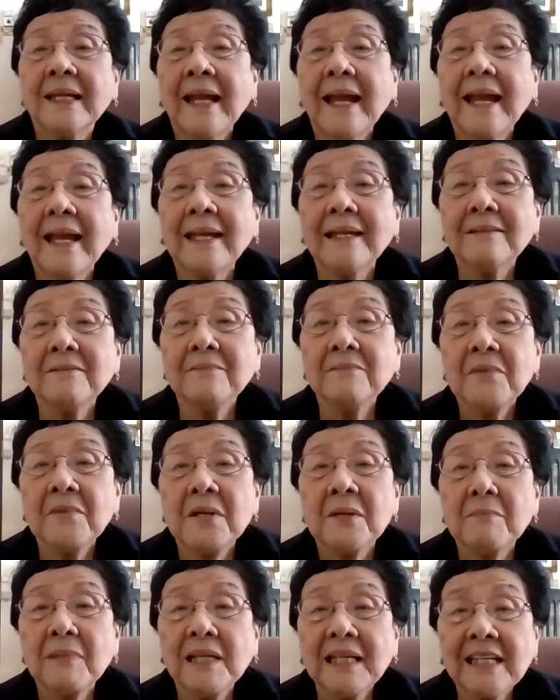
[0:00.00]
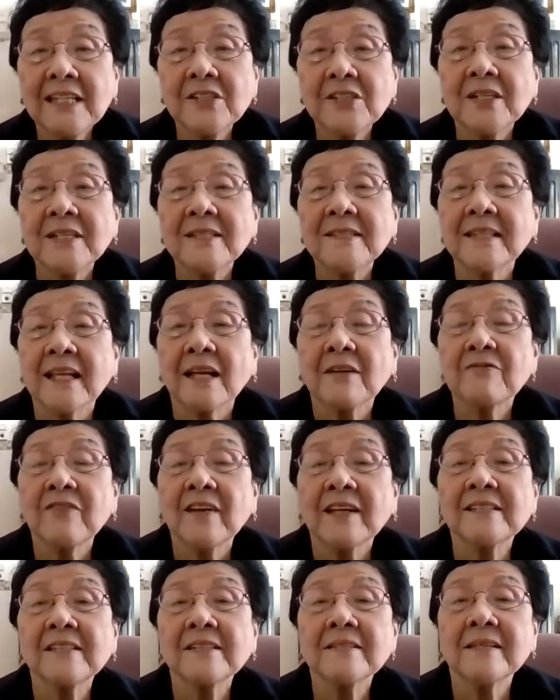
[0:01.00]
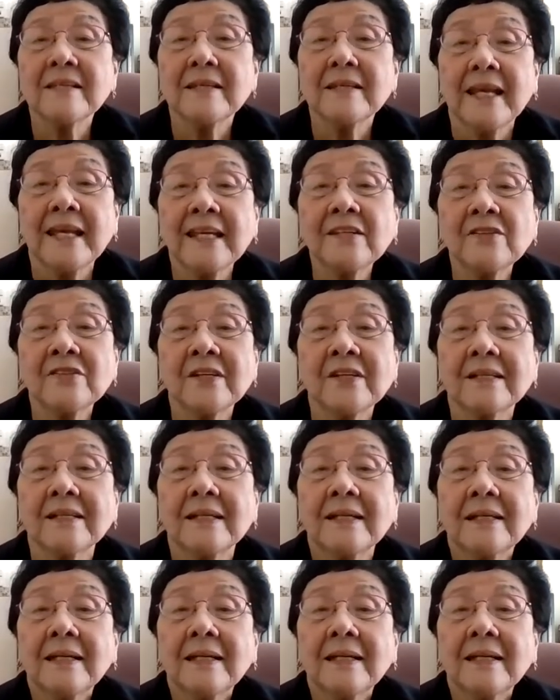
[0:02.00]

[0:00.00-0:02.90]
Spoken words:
And Malaysians are fattest in Asia.